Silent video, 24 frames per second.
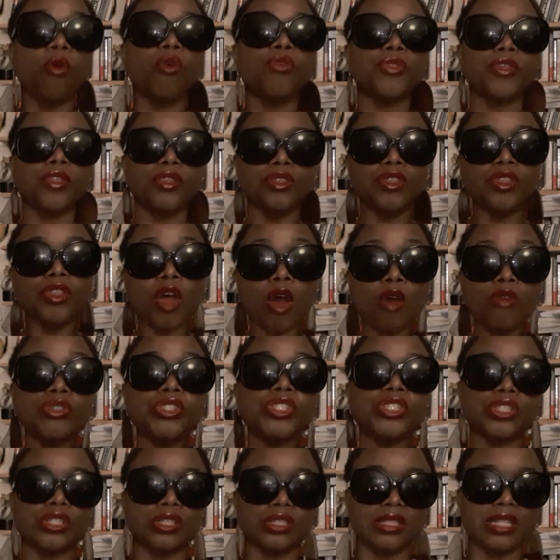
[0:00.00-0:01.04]
or the
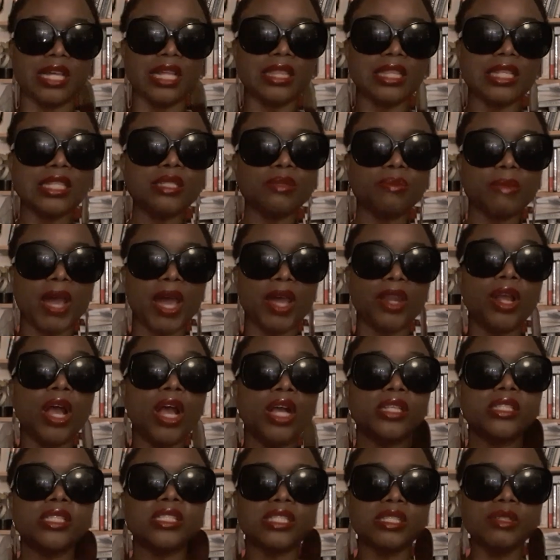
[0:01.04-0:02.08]
notion that this man
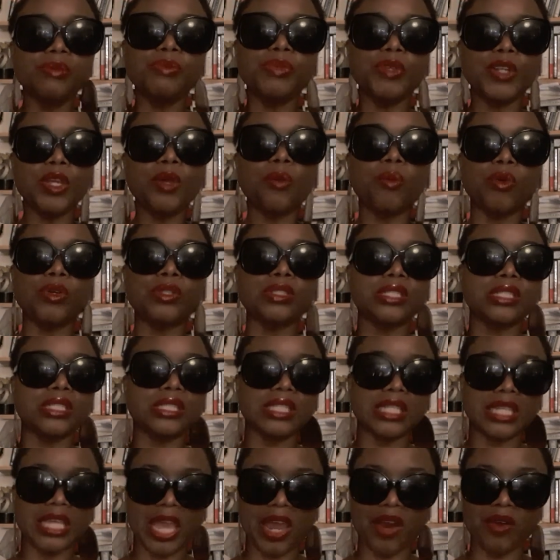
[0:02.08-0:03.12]
simply
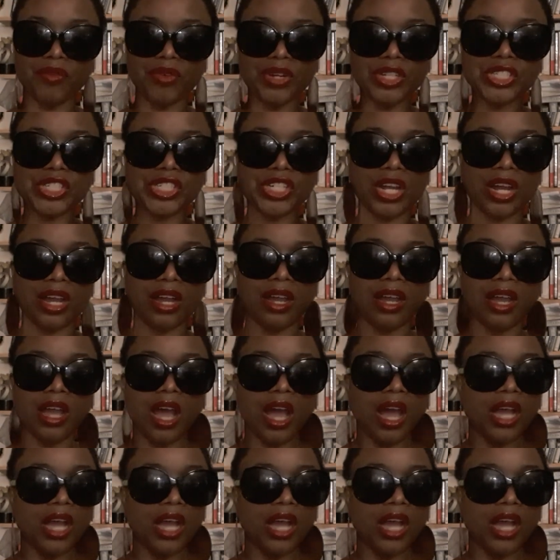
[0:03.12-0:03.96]
wanted to get richer.